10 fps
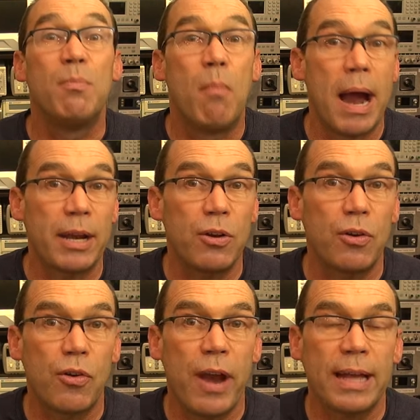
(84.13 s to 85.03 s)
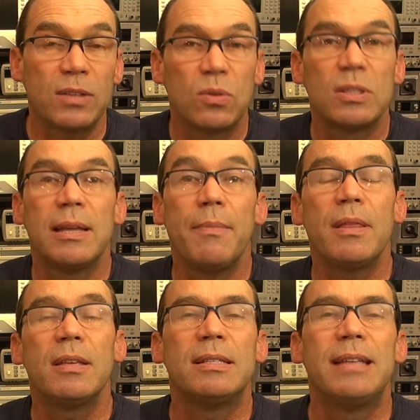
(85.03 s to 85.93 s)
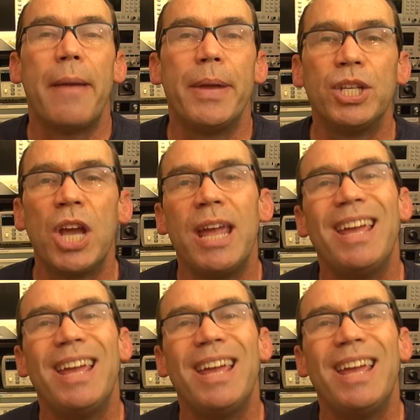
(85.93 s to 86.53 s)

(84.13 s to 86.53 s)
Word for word: micro cracks or some of this damage